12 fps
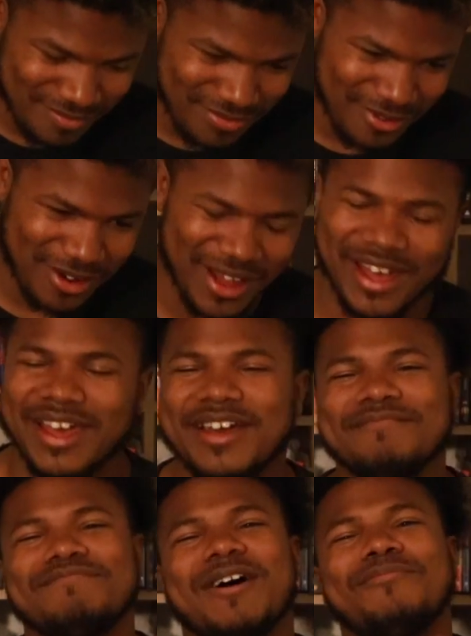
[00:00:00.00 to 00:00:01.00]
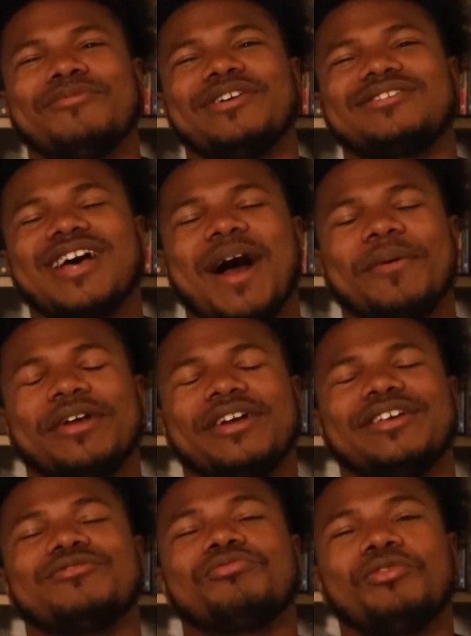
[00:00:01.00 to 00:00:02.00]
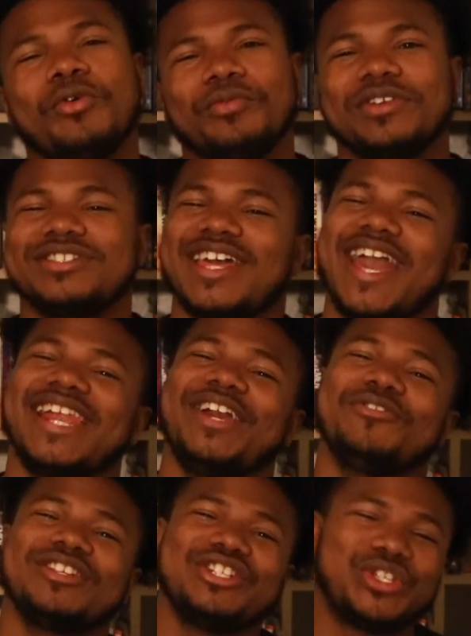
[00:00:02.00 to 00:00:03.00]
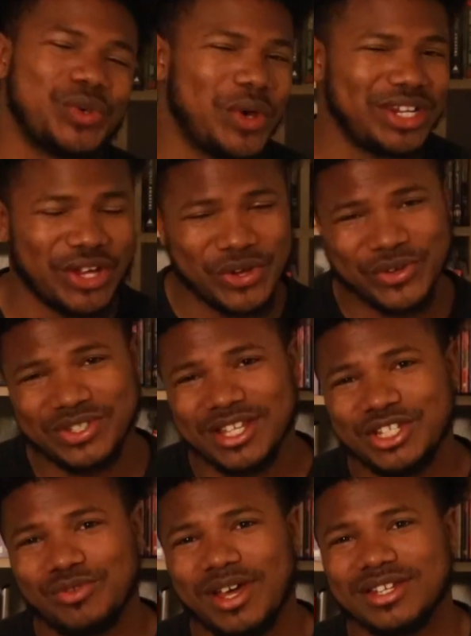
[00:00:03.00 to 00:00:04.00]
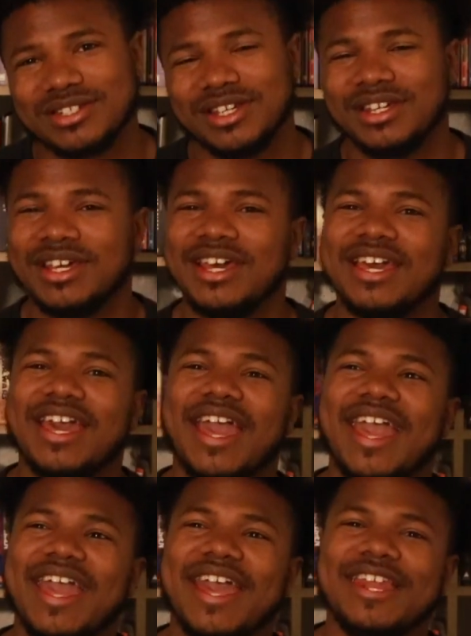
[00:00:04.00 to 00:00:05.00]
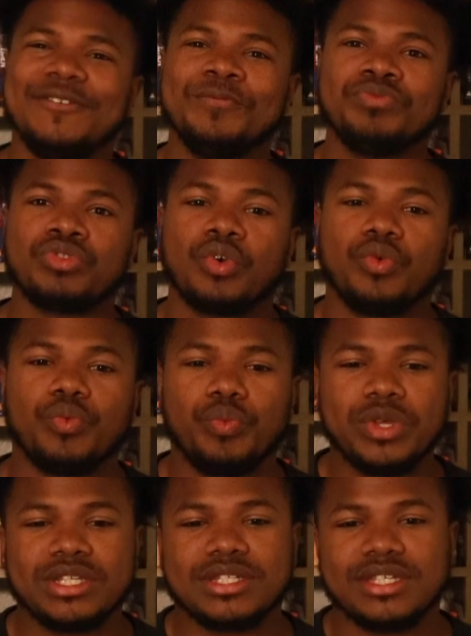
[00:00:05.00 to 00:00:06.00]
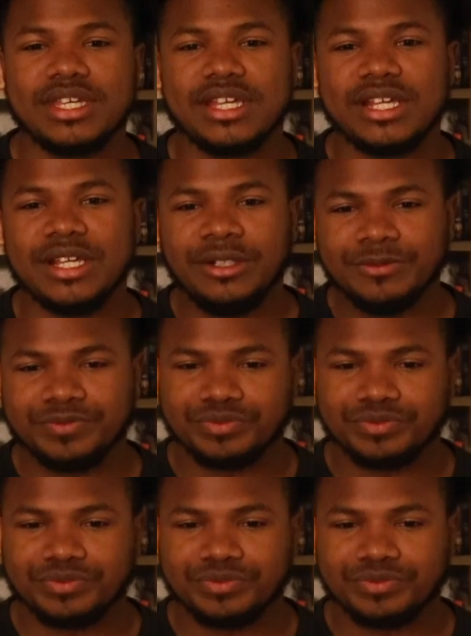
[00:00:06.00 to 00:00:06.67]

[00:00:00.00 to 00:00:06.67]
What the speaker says: boy, my boy Tommy is ruthless, and he was enjoying the whole situation. And we see